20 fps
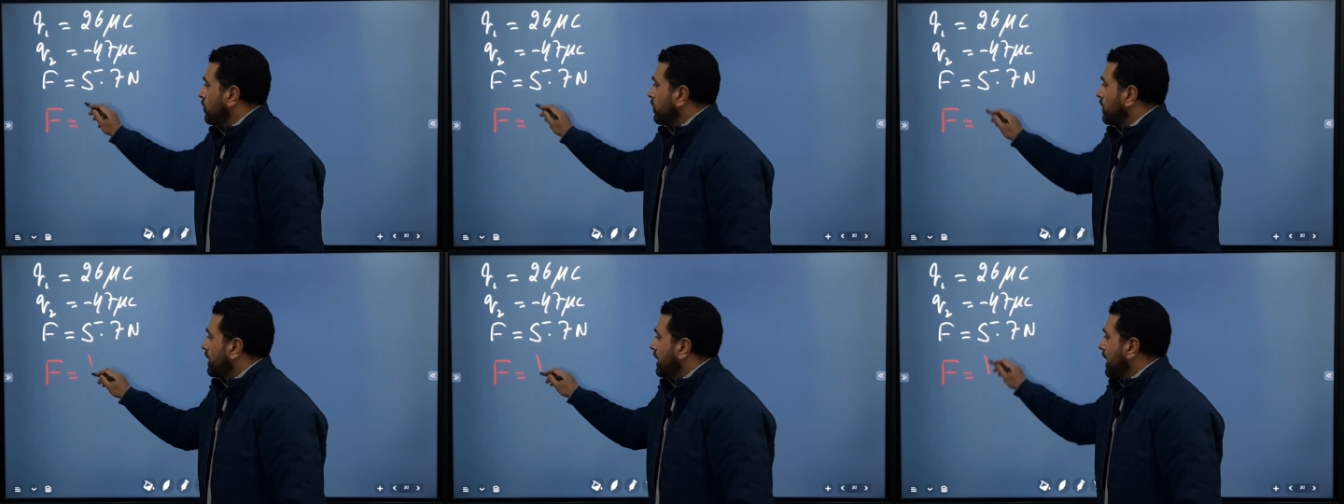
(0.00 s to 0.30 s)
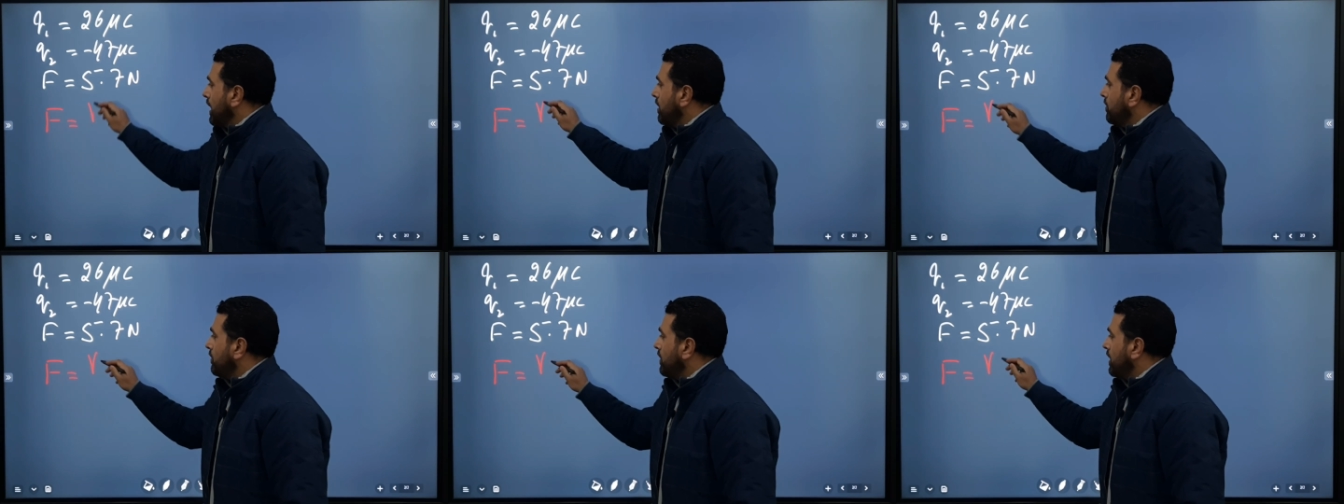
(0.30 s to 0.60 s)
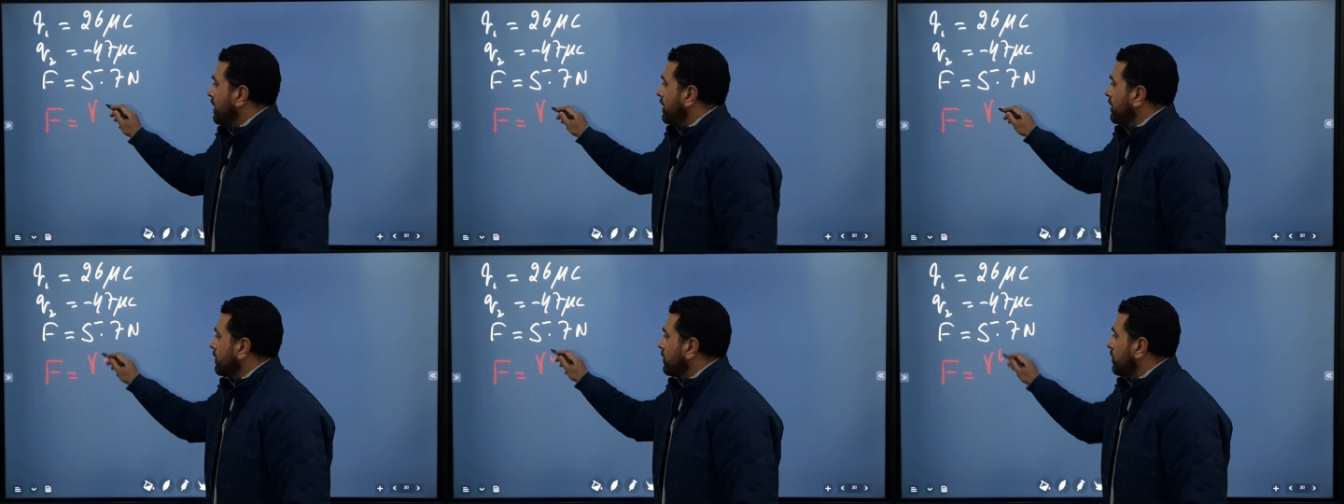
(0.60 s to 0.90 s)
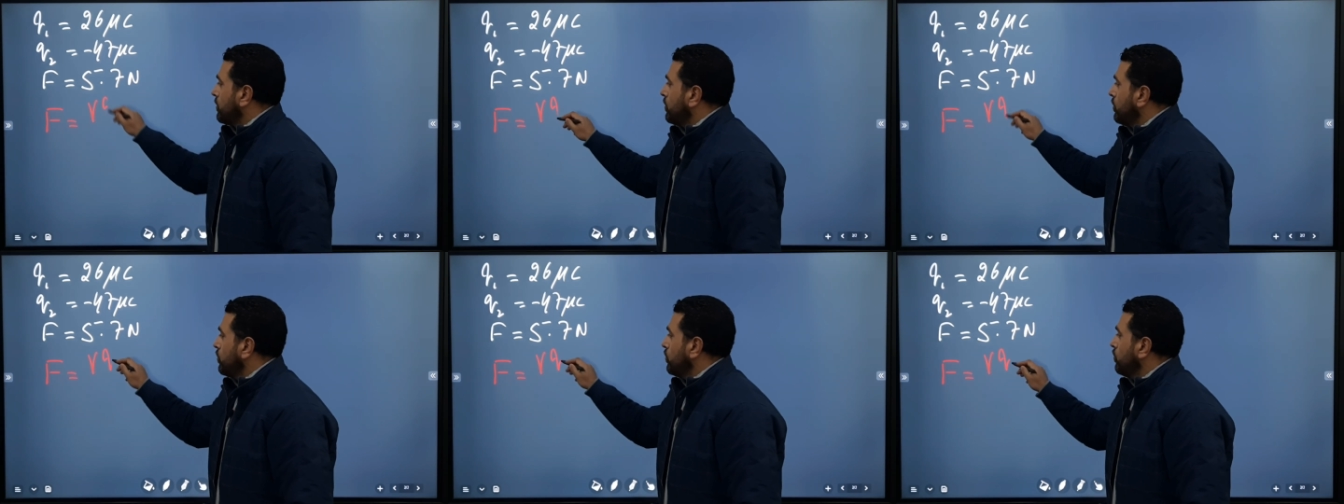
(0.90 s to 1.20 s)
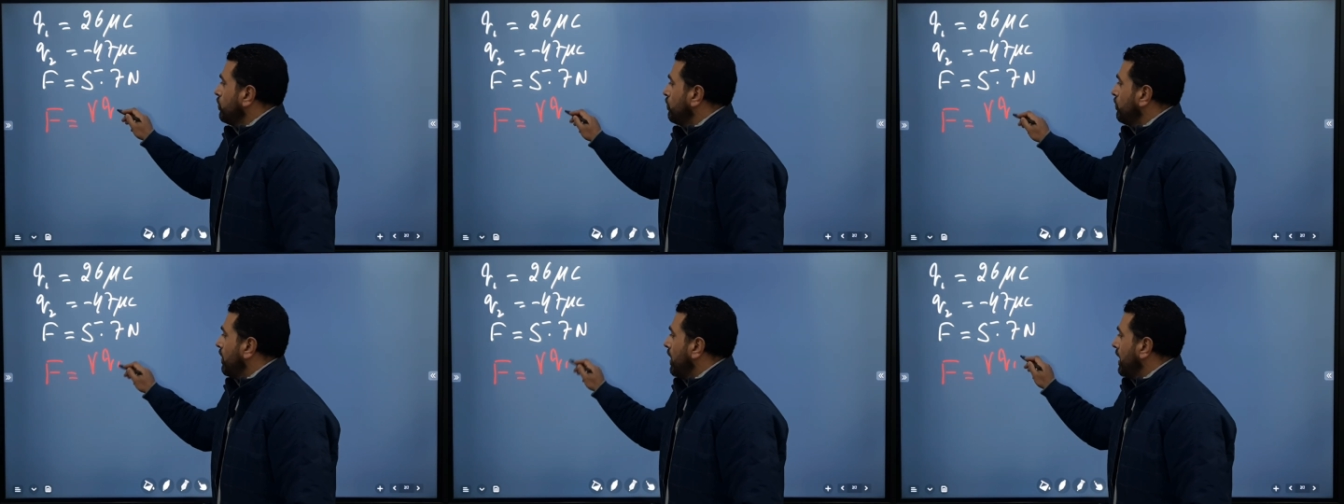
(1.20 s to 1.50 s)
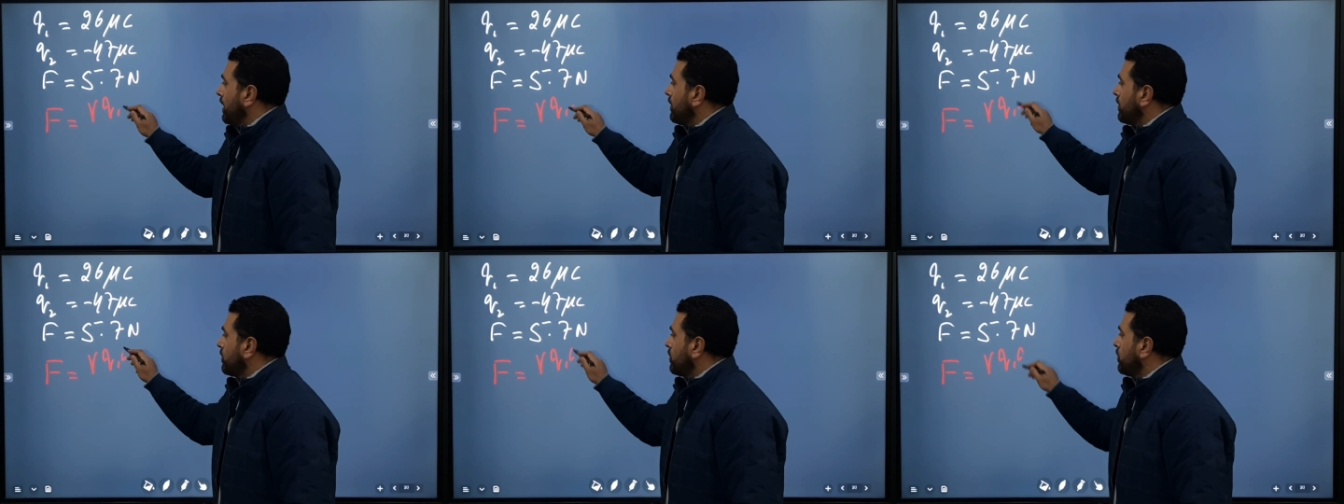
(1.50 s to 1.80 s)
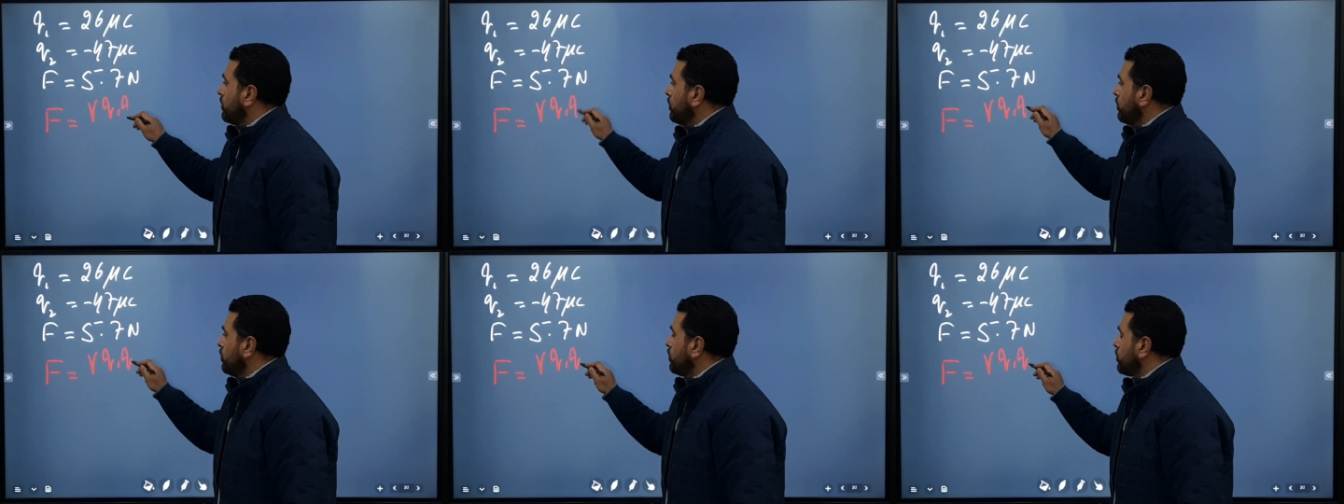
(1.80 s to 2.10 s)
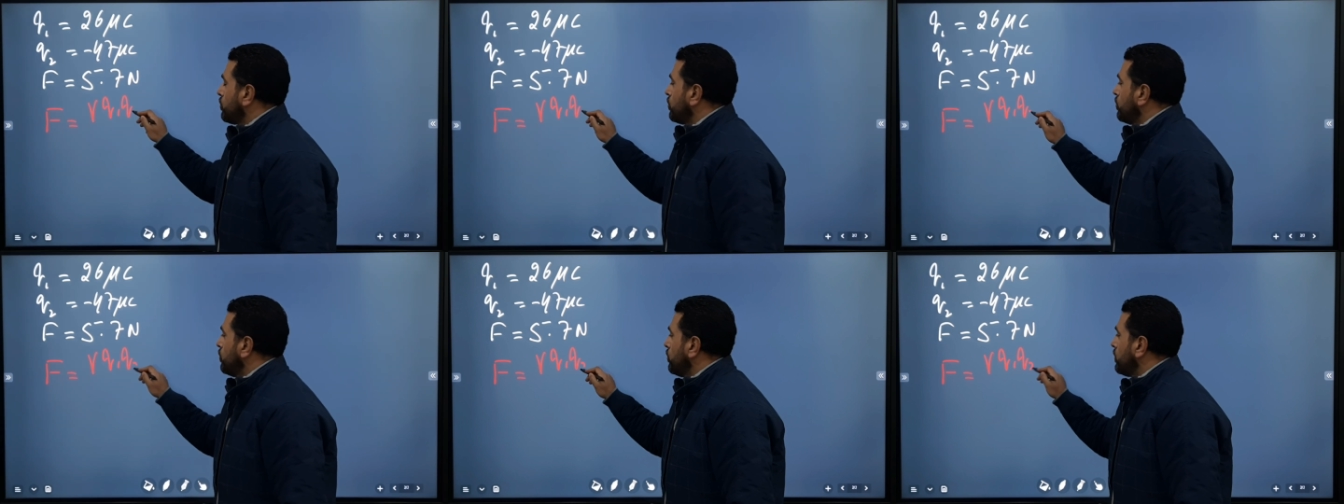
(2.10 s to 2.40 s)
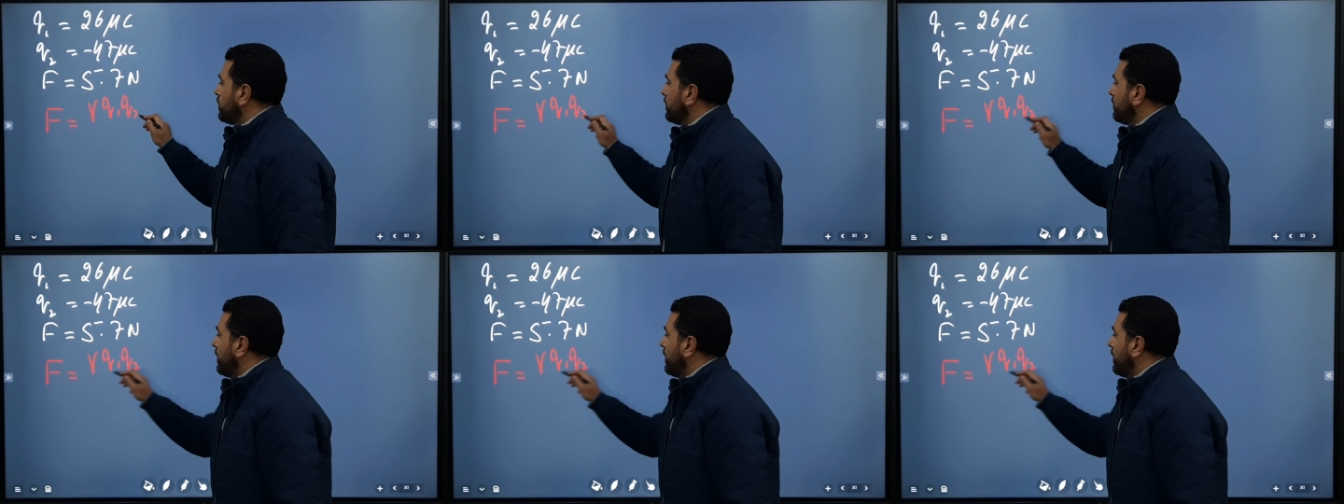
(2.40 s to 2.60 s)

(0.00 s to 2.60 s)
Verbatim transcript: to gamma Q1 Q2